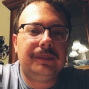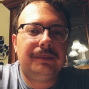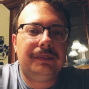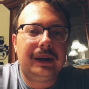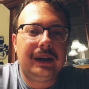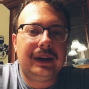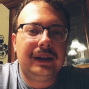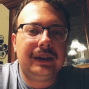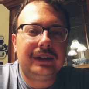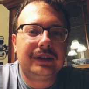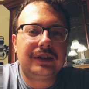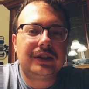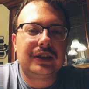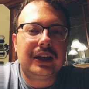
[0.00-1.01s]

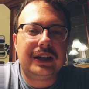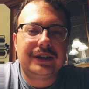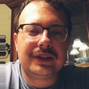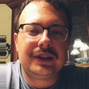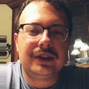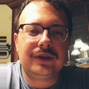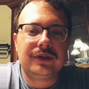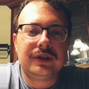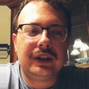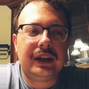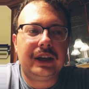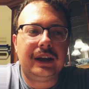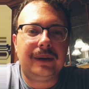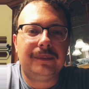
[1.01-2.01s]
but I'd still
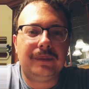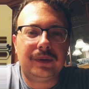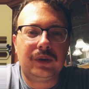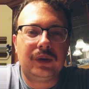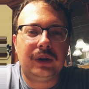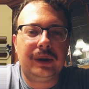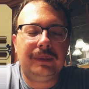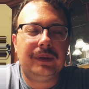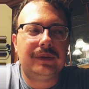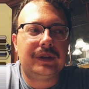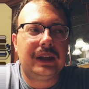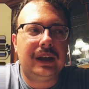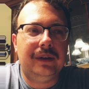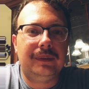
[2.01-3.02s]
say I'm agreeing with
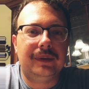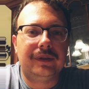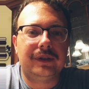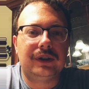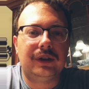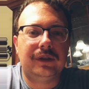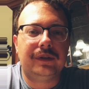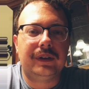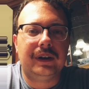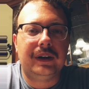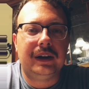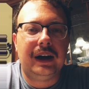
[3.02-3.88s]
David so far.